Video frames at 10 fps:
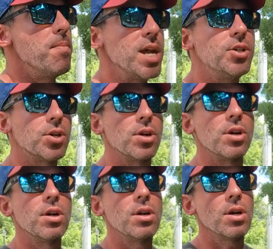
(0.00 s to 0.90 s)

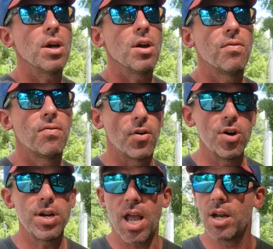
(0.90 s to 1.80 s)
Major
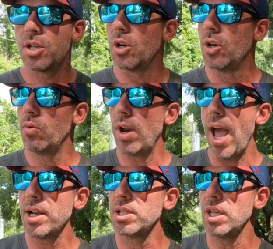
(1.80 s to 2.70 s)
Ferdinand Cook would
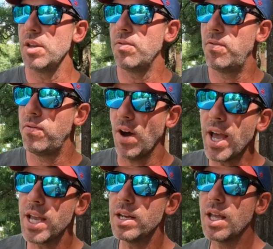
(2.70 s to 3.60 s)
actually
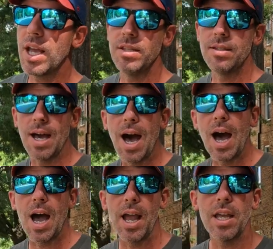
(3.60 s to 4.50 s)
fight and
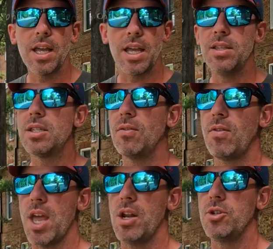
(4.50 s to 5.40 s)
die in
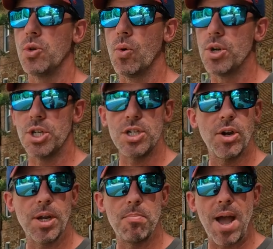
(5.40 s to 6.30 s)
Savannah, Georgia
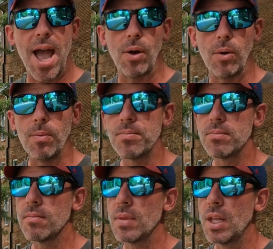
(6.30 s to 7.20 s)
during a battle,
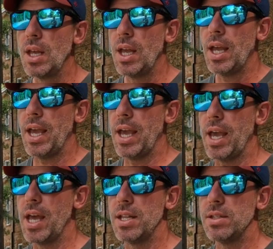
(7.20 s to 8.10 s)

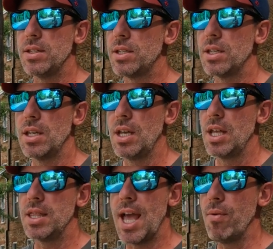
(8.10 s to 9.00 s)
and
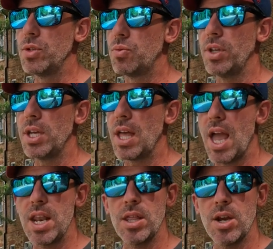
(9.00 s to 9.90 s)
that was really
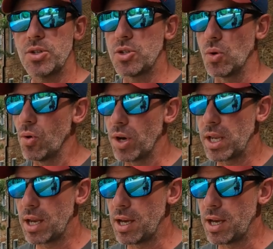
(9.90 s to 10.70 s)
the end of their story.